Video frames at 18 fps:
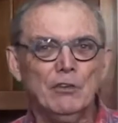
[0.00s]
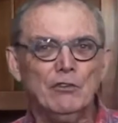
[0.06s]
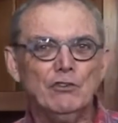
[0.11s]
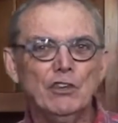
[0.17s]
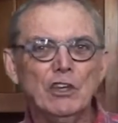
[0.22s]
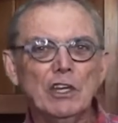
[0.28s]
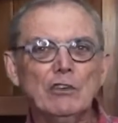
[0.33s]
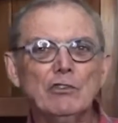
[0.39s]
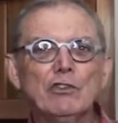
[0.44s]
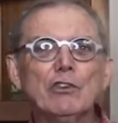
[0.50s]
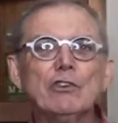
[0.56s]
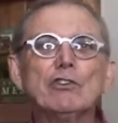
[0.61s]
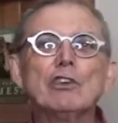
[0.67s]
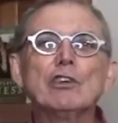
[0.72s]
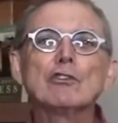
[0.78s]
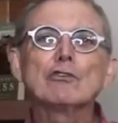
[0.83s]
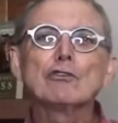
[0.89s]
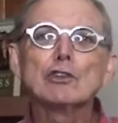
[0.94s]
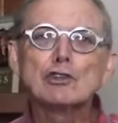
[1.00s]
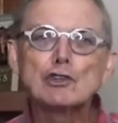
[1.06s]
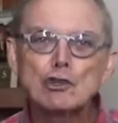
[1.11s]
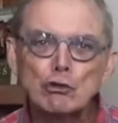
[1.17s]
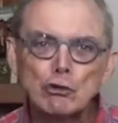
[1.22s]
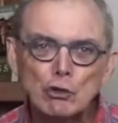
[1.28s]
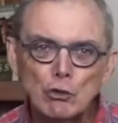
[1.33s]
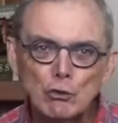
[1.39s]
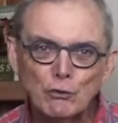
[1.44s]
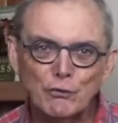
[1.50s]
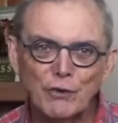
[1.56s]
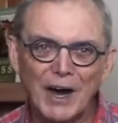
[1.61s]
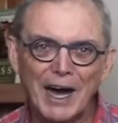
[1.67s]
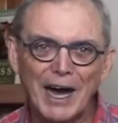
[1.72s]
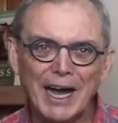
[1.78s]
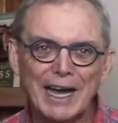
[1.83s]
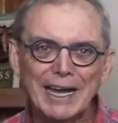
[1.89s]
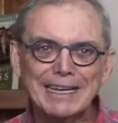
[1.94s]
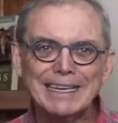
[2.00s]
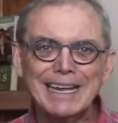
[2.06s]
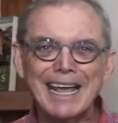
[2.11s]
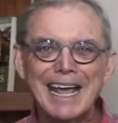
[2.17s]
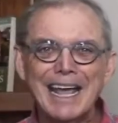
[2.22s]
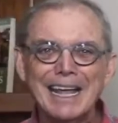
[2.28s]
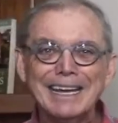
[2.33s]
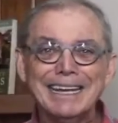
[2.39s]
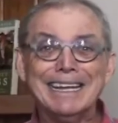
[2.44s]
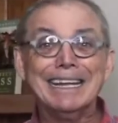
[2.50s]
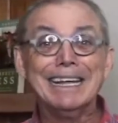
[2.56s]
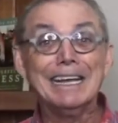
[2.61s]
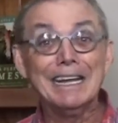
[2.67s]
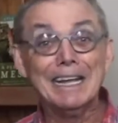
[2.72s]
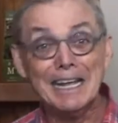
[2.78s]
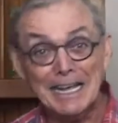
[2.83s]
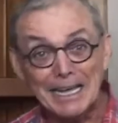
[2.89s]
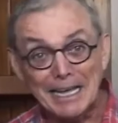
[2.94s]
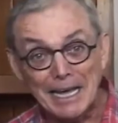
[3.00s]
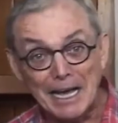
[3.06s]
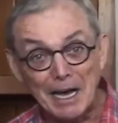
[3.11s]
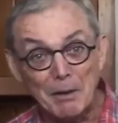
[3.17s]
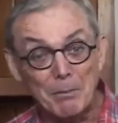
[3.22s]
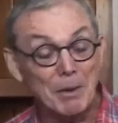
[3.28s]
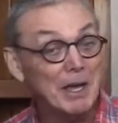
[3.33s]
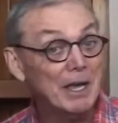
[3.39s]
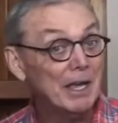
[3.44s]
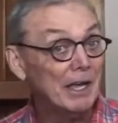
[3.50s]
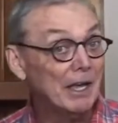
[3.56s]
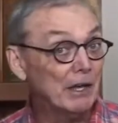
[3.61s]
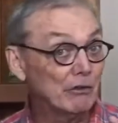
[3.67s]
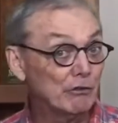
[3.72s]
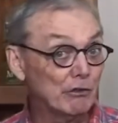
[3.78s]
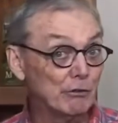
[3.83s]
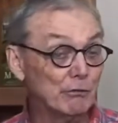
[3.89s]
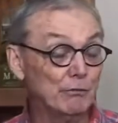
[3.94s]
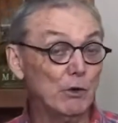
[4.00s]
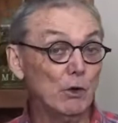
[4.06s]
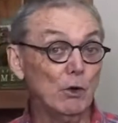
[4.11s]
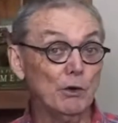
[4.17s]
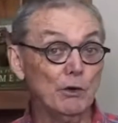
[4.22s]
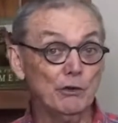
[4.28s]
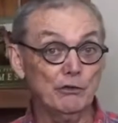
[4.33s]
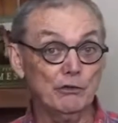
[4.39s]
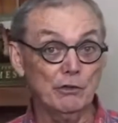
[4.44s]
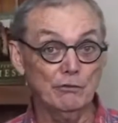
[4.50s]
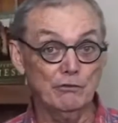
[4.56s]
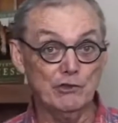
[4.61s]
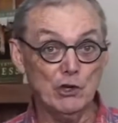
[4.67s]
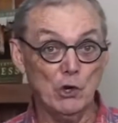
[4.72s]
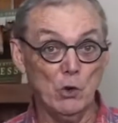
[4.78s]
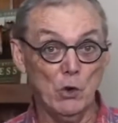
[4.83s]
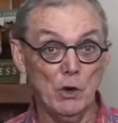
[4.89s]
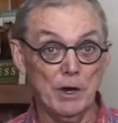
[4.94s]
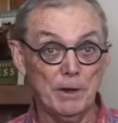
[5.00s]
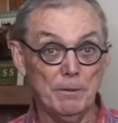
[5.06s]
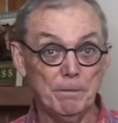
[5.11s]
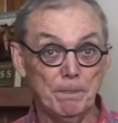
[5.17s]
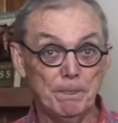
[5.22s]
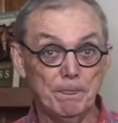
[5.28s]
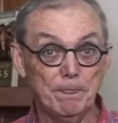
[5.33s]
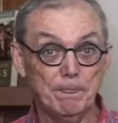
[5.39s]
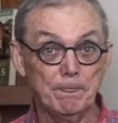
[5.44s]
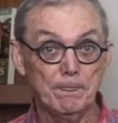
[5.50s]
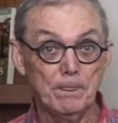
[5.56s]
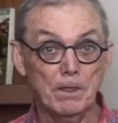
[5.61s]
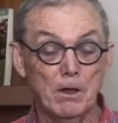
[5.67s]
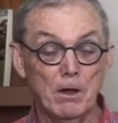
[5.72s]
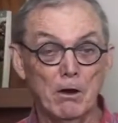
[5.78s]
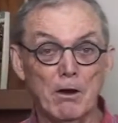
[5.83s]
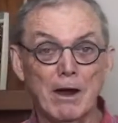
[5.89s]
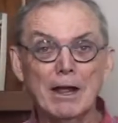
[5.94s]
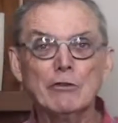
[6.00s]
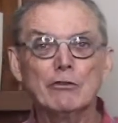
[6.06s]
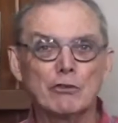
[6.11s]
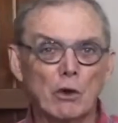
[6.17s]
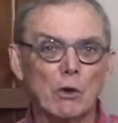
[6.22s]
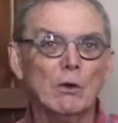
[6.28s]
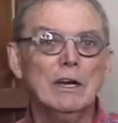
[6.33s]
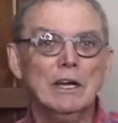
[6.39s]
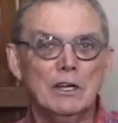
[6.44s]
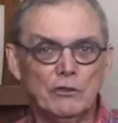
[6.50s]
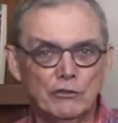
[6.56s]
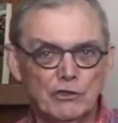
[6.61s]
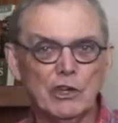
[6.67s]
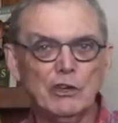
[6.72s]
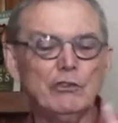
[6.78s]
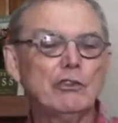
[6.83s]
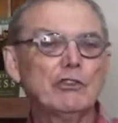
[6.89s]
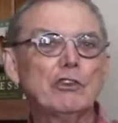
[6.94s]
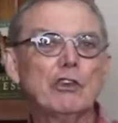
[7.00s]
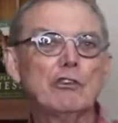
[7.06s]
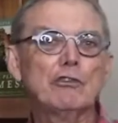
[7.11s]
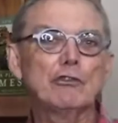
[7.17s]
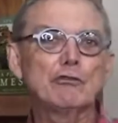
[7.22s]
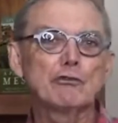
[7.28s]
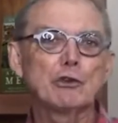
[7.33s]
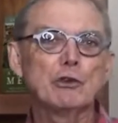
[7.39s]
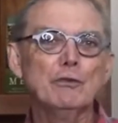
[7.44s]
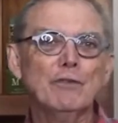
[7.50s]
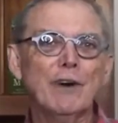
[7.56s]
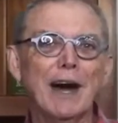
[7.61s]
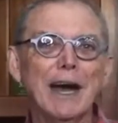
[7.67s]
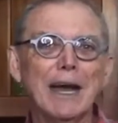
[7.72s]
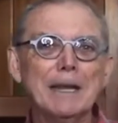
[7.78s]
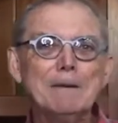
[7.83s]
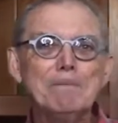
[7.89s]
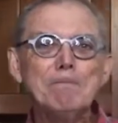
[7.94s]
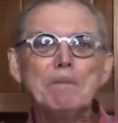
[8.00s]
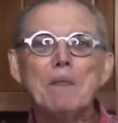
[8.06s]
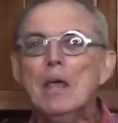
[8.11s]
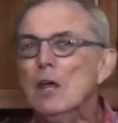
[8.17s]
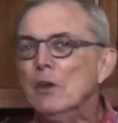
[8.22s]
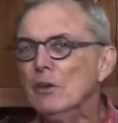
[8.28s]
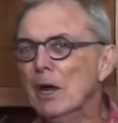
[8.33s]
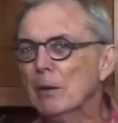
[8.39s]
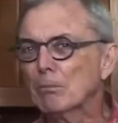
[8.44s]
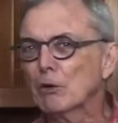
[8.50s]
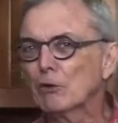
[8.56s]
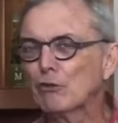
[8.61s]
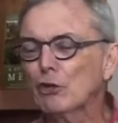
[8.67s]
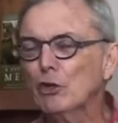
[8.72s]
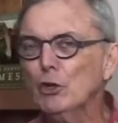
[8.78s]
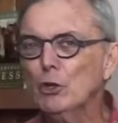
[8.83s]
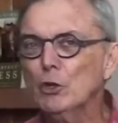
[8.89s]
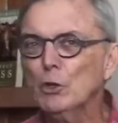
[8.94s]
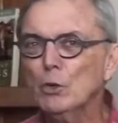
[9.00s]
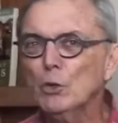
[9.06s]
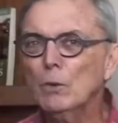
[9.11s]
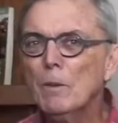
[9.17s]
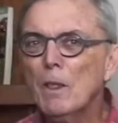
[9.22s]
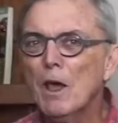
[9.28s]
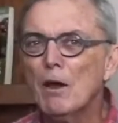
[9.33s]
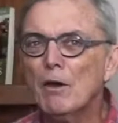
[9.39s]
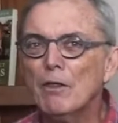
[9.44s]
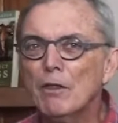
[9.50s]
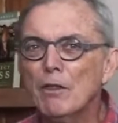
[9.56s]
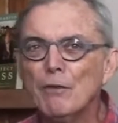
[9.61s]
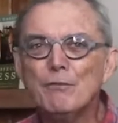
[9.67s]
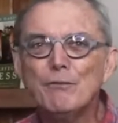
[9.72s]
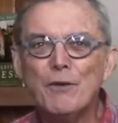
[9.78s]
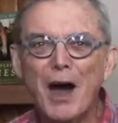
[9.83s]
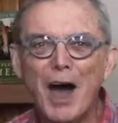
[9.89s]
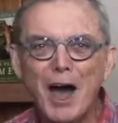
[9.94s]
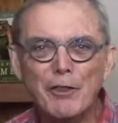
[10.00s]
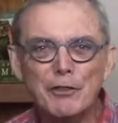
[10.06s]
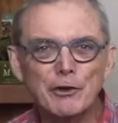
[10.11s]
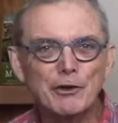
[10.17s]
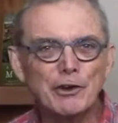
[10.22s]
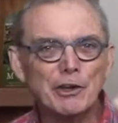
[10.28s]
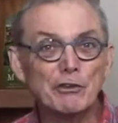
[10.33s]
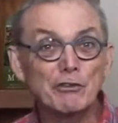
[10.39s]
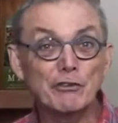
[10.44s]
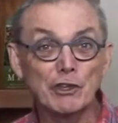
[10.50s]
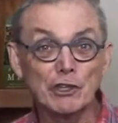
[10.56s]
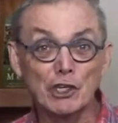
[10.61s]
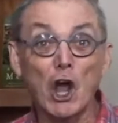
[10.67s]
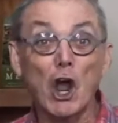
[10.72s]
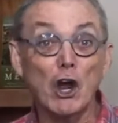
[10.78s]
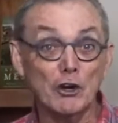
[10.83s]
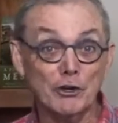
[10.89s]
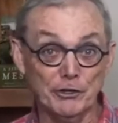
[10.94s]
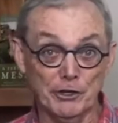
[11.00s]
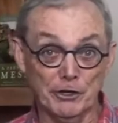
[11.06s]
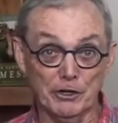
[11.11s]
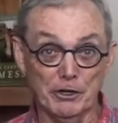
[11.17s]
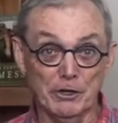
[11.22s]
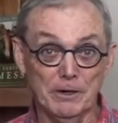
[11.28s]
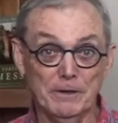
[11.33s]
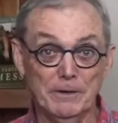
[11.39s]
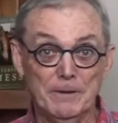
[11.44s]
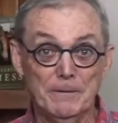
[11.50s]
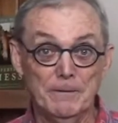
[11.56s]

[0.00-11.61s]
Jesus is the true vine, and in Him is the fullness of joy. All right, so Jesus is the true vine. Number two, the Father is the gardener.